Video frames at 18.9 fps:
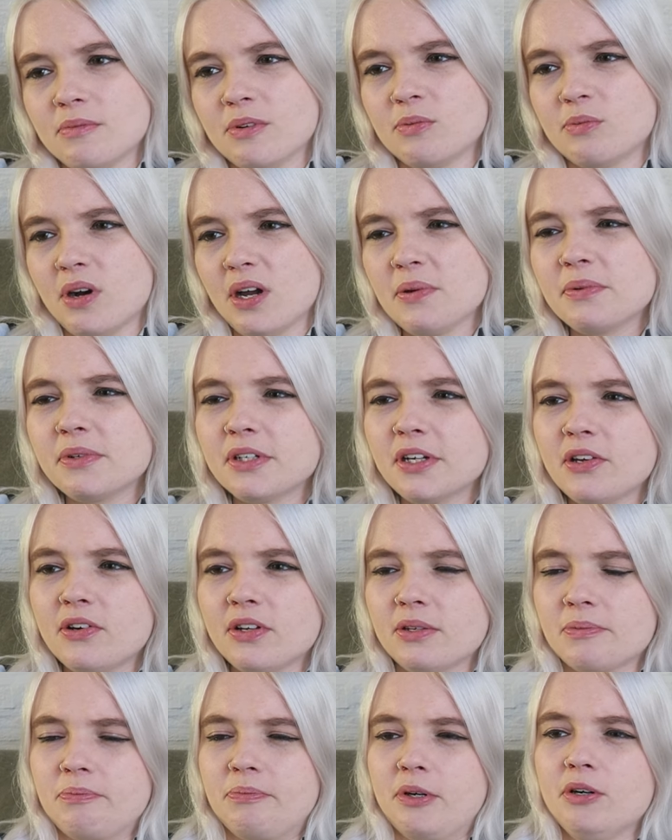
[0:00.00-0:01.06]
But why were they
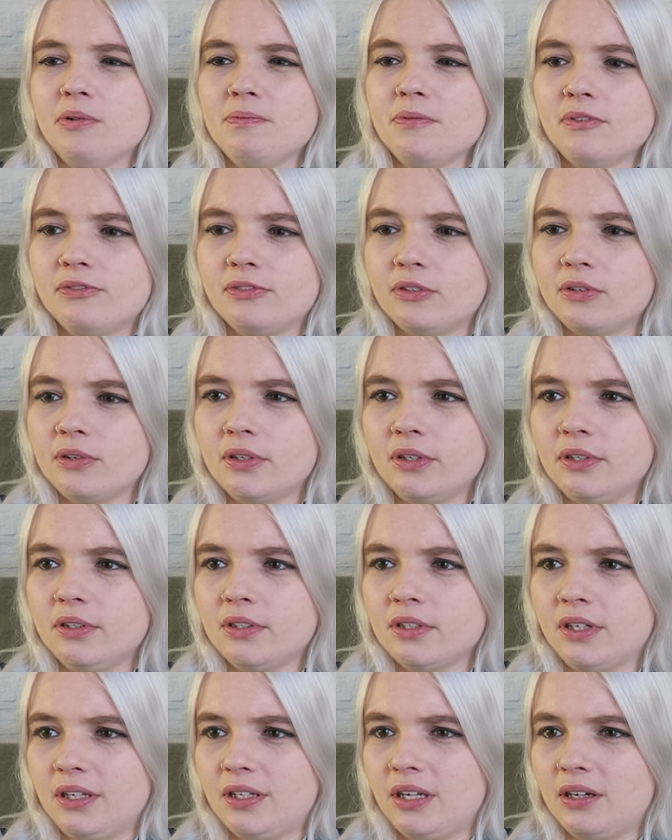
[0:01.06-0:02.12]
on a boat before
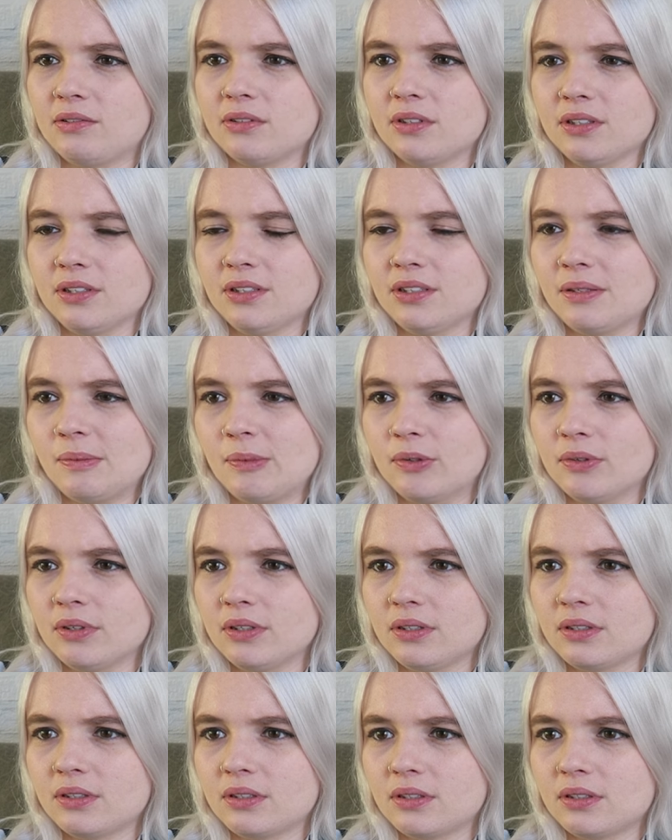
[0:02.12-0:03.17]
and now not
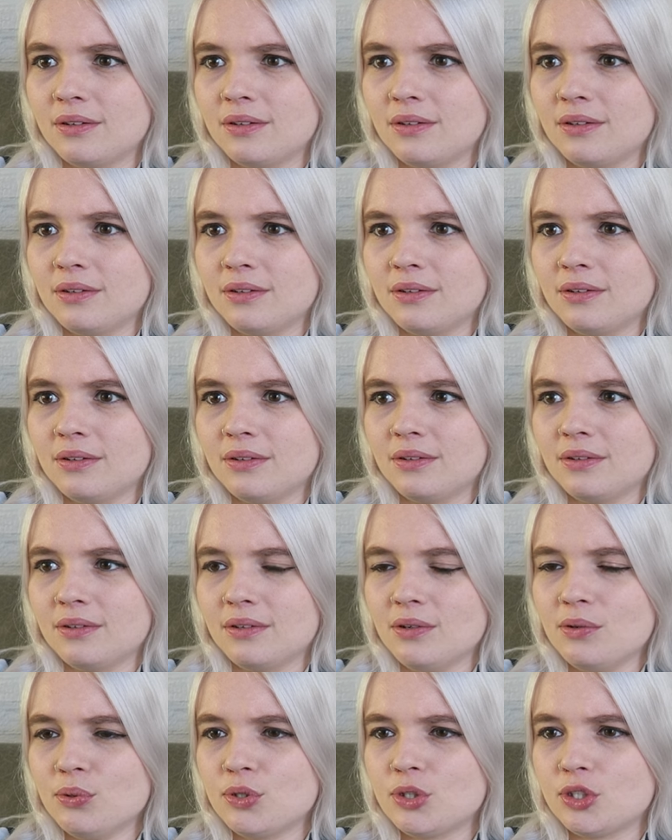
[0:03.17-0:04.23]
anymore?
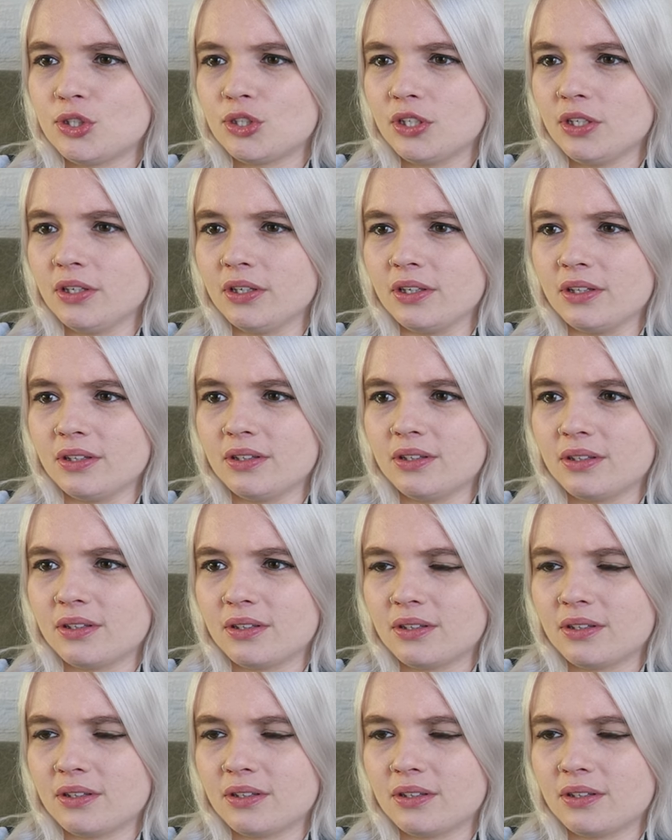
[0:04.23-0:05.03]
Oh shit.